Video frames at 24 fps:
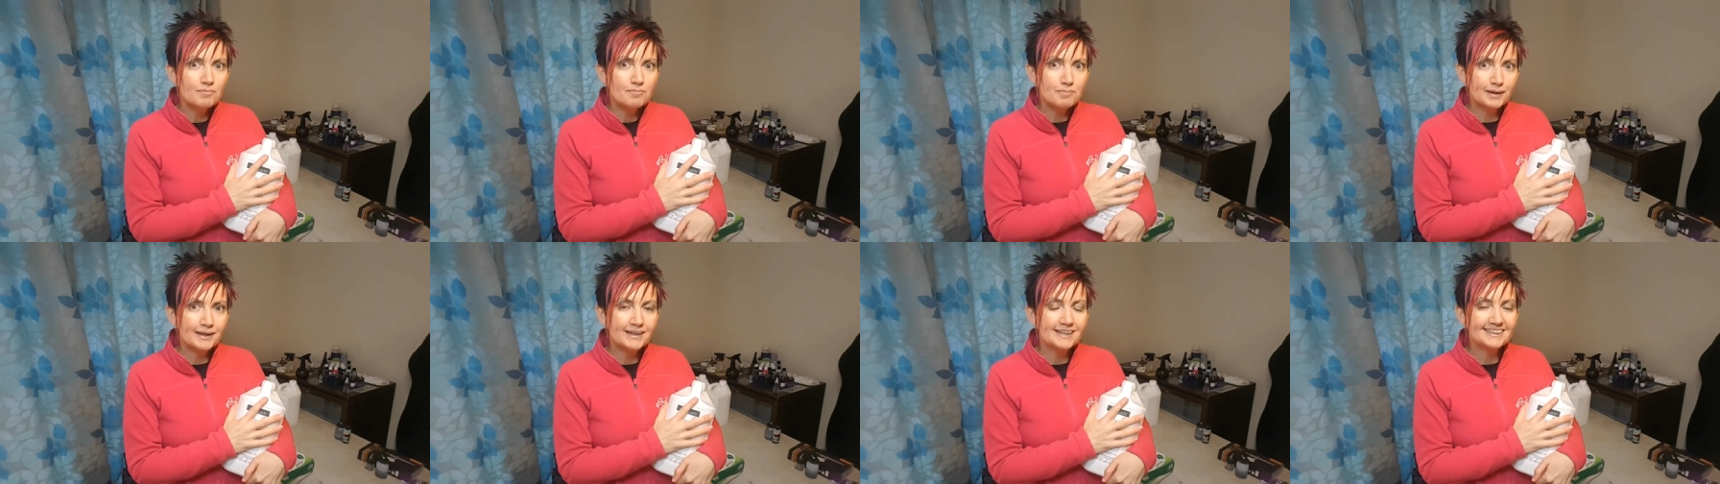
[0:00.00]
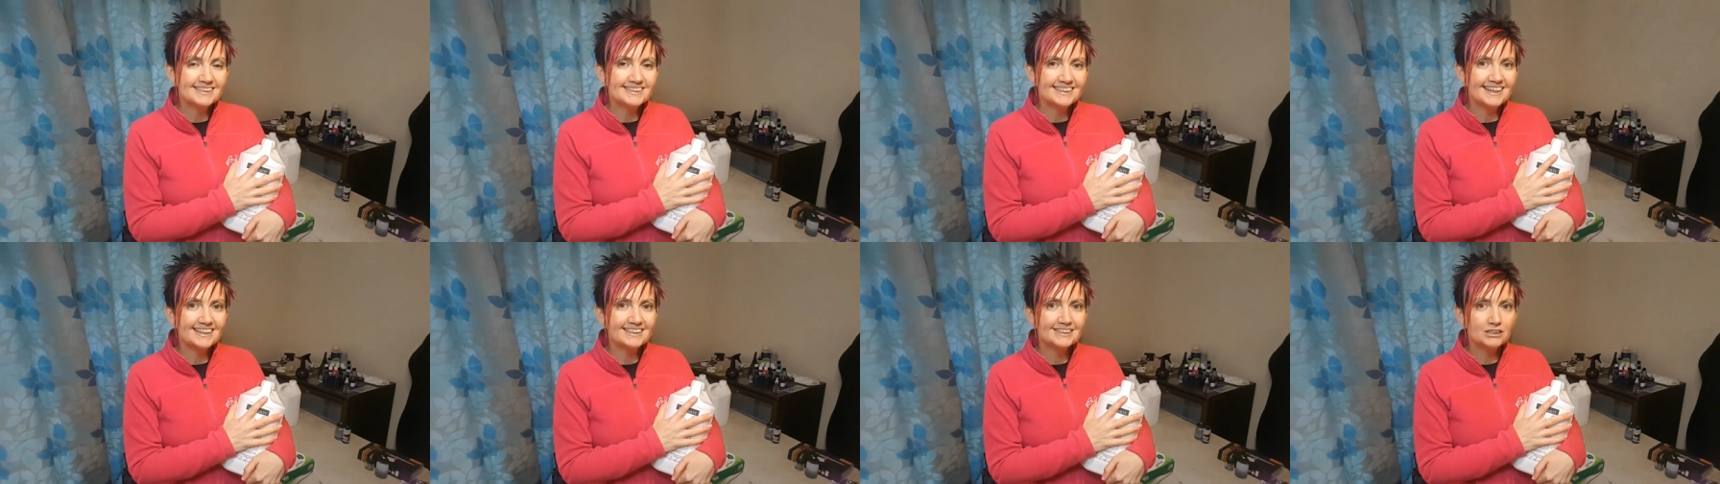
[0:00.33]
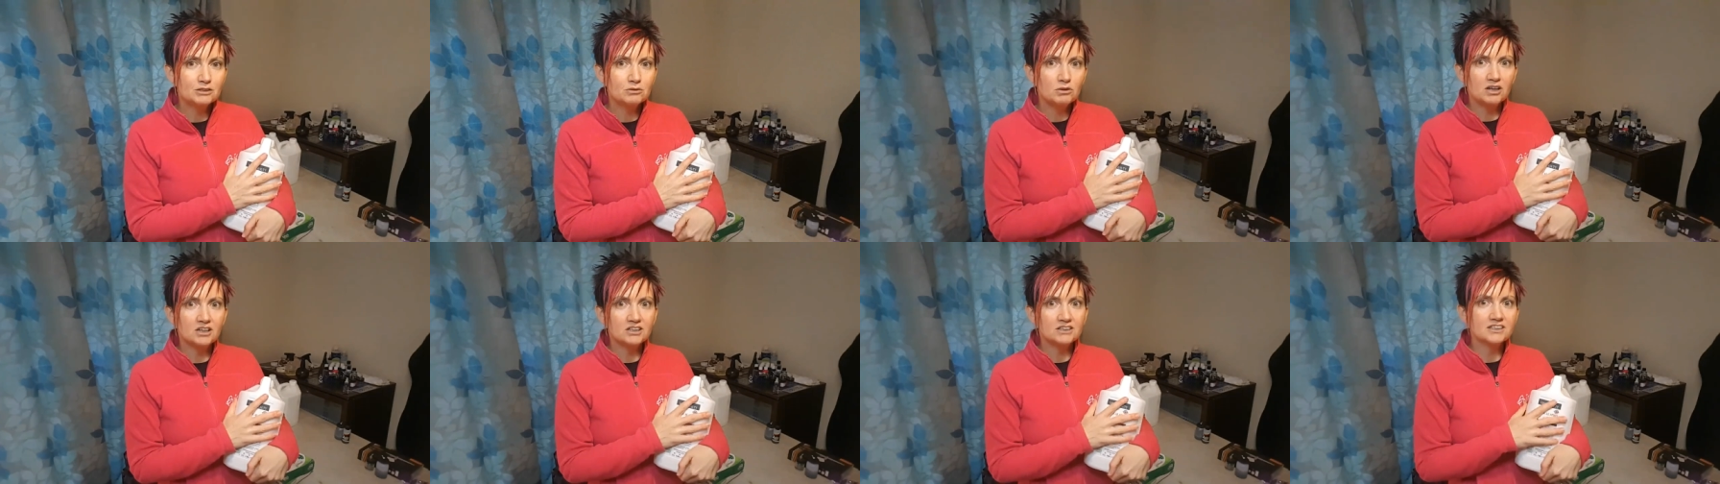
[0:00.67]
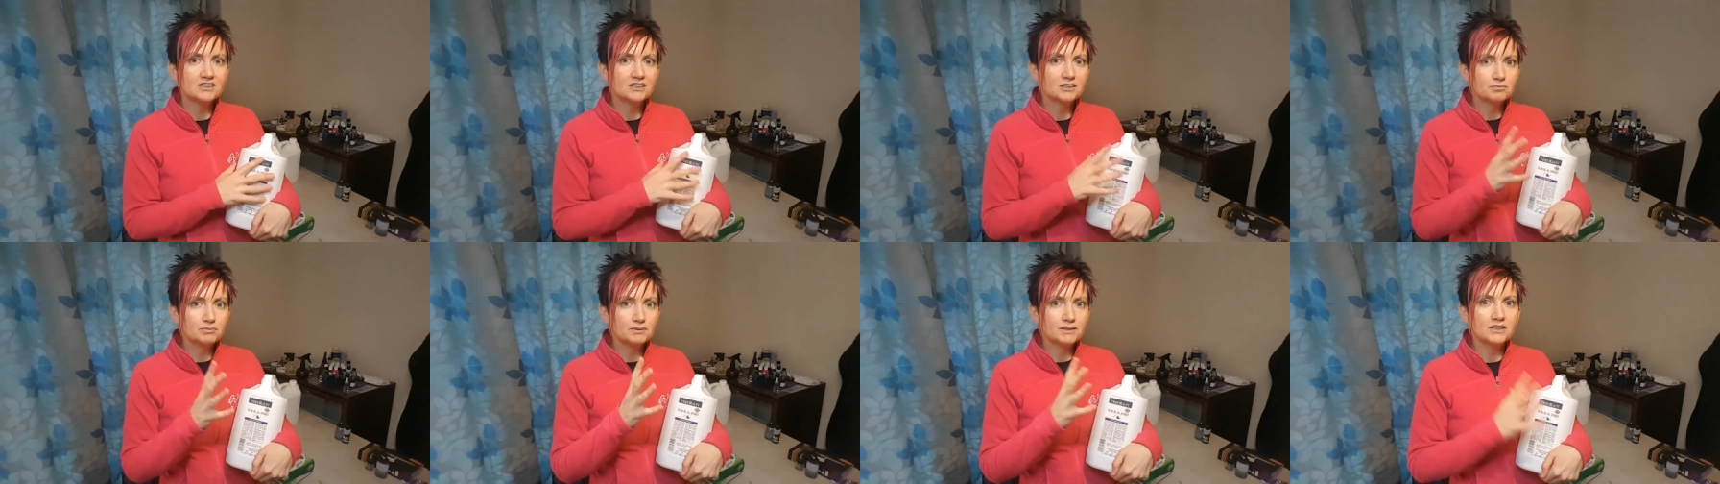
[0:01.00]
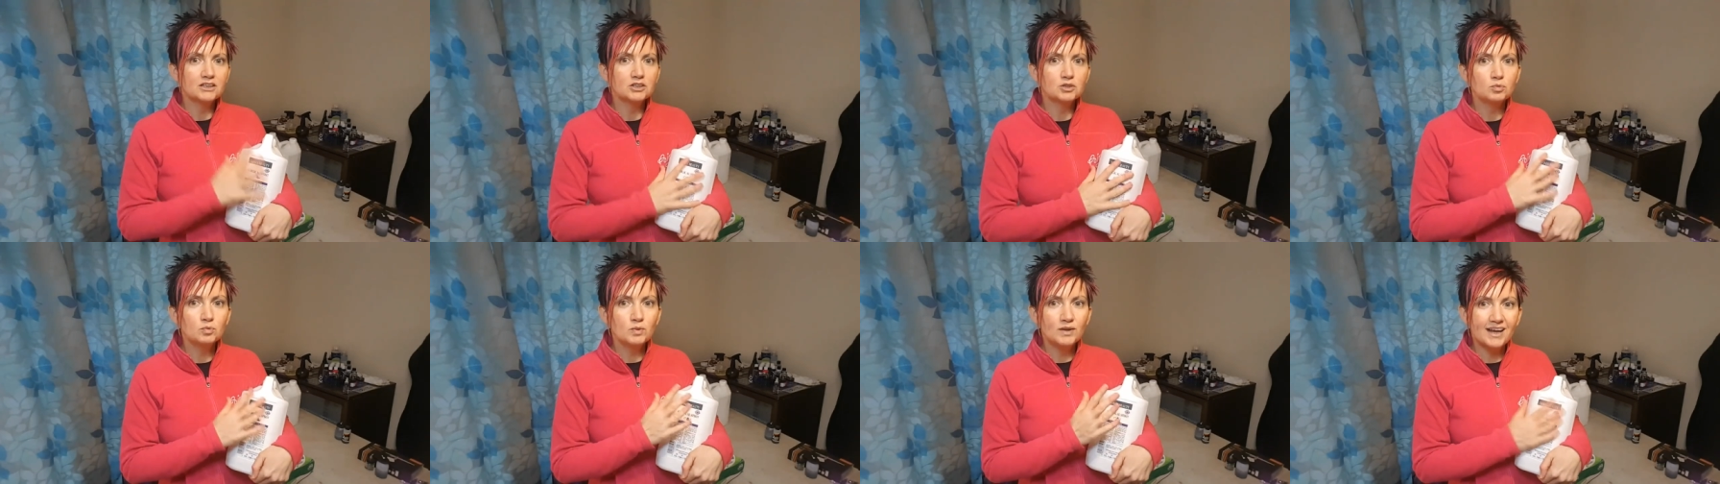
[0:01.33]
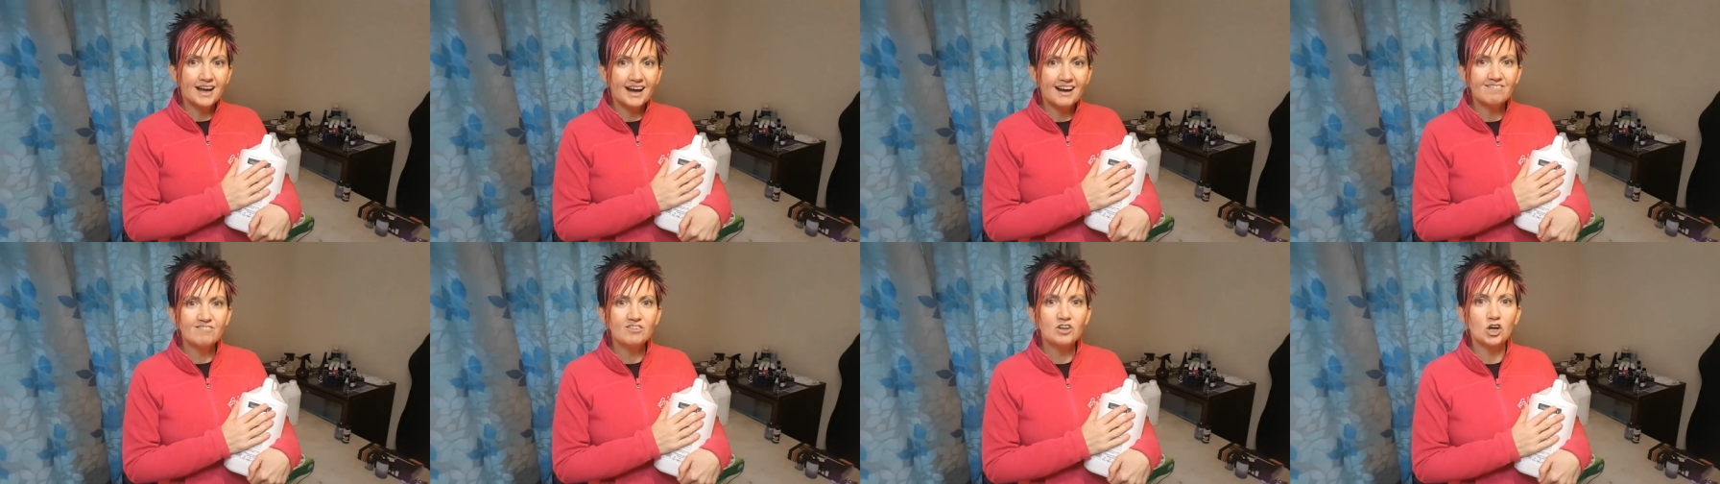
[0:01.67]
being a tattoo artist because we
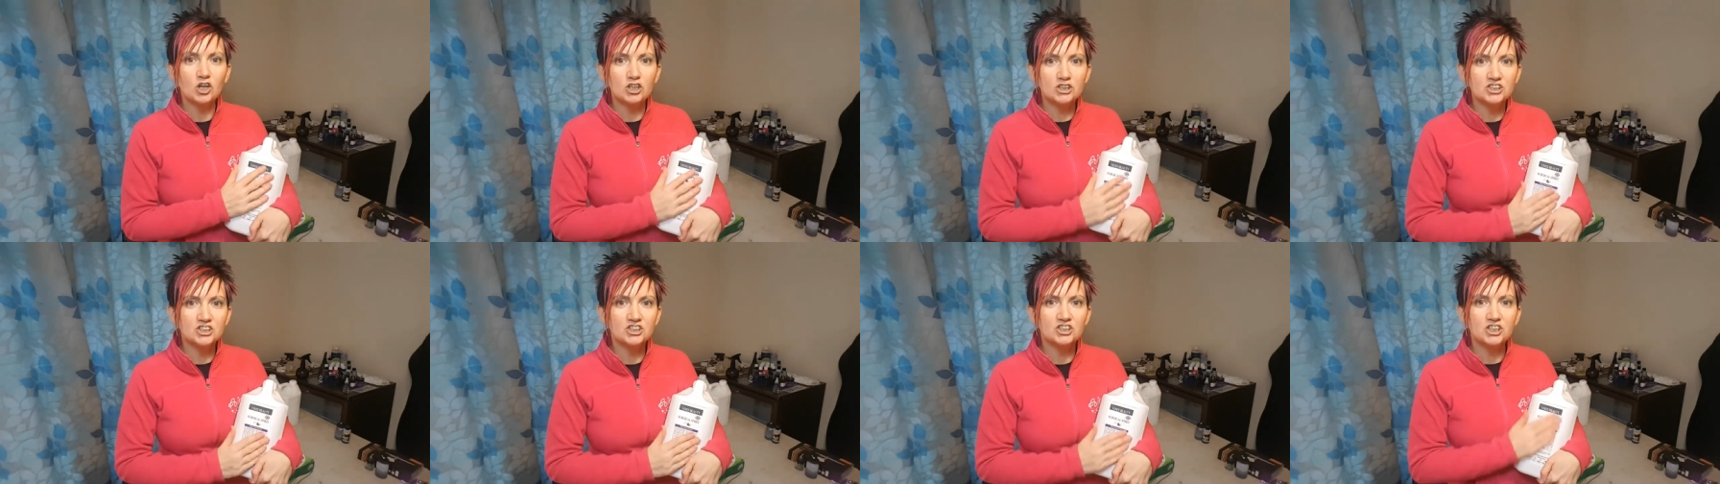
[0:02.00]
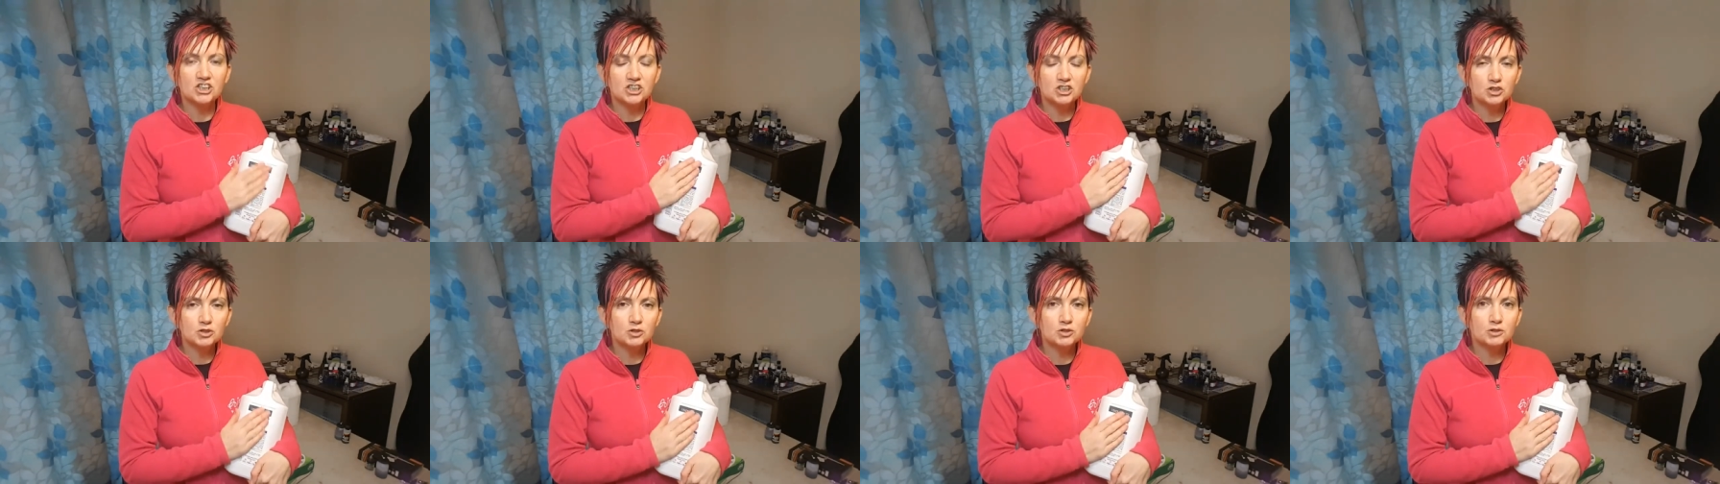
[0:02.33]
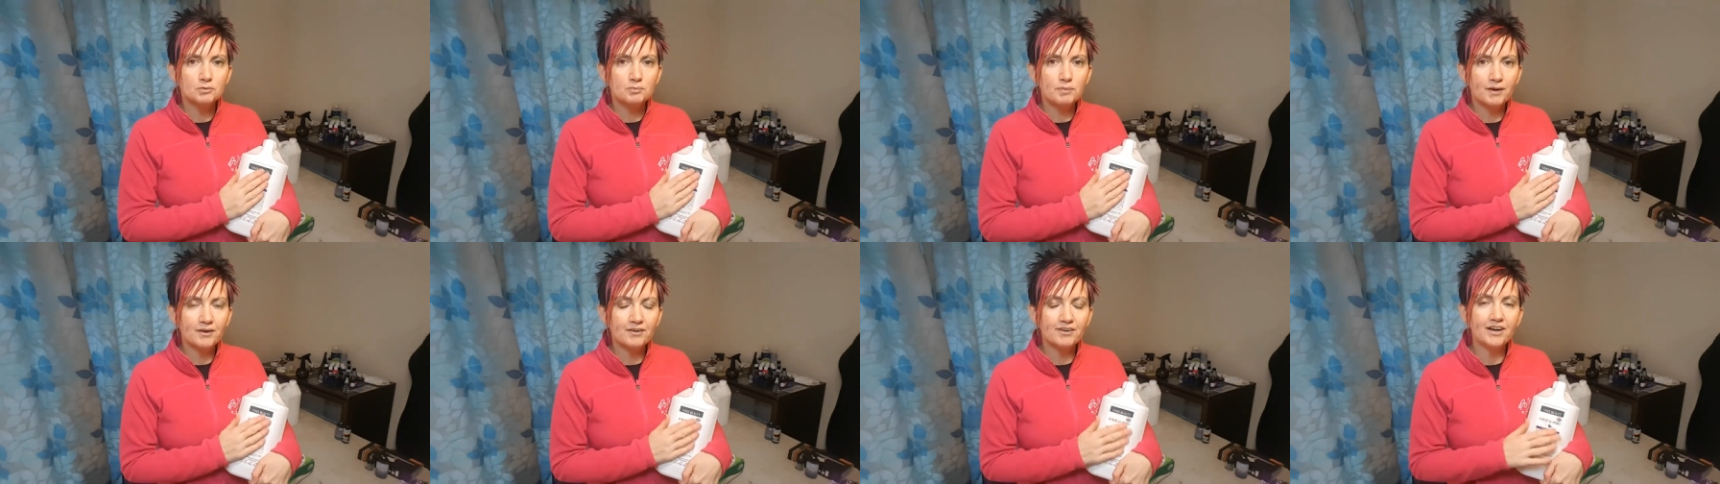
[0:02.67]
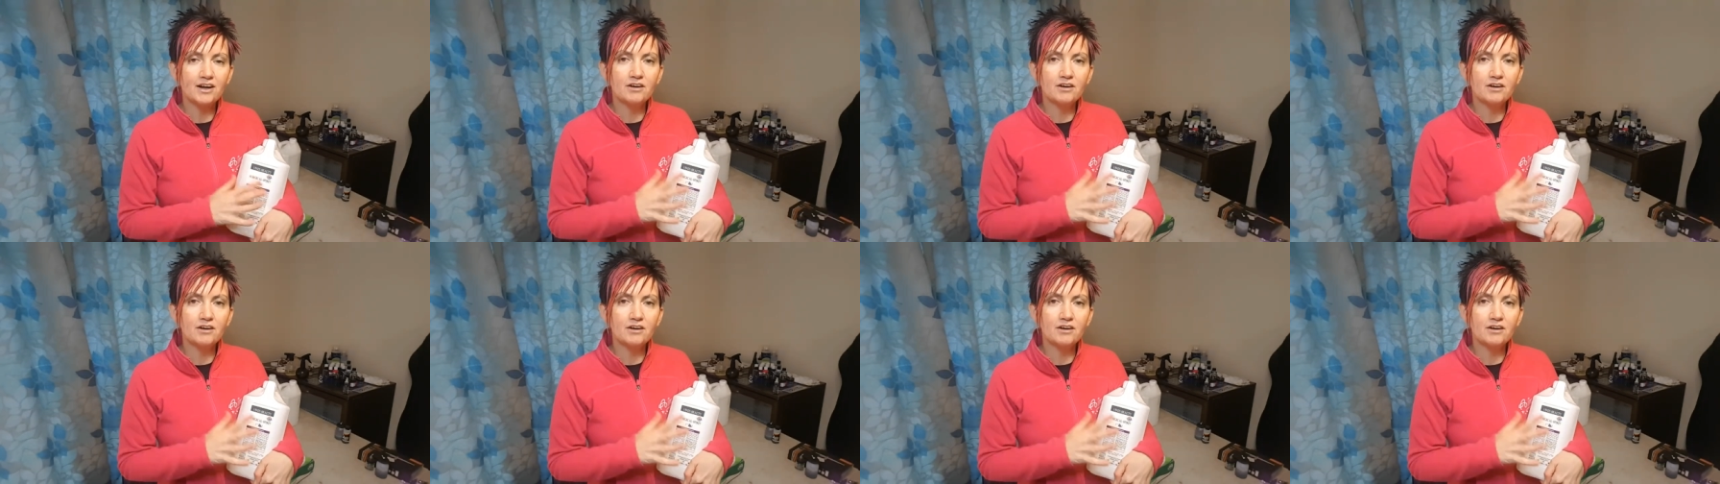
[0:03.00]
have lots of surgical spirit.